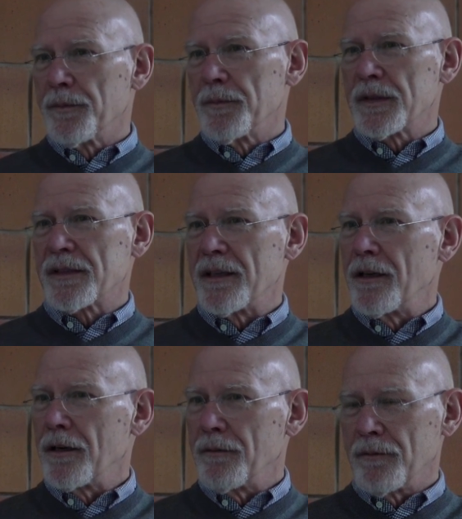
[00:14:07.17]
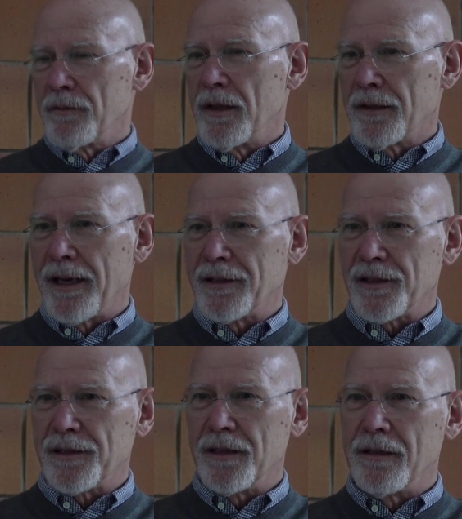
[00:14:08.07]
see the Kansas
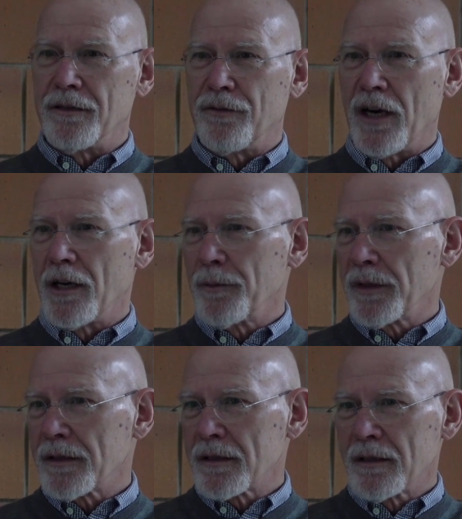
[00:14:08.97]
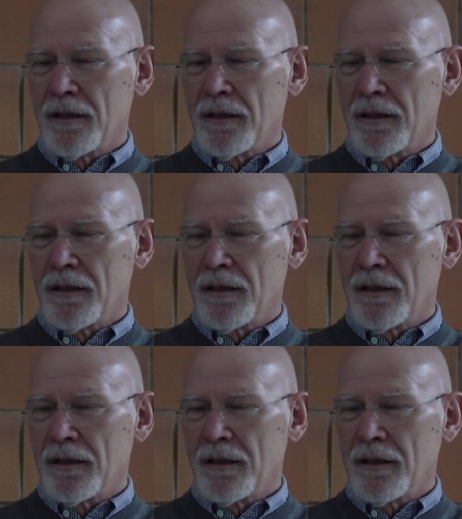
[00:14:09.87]
City environment,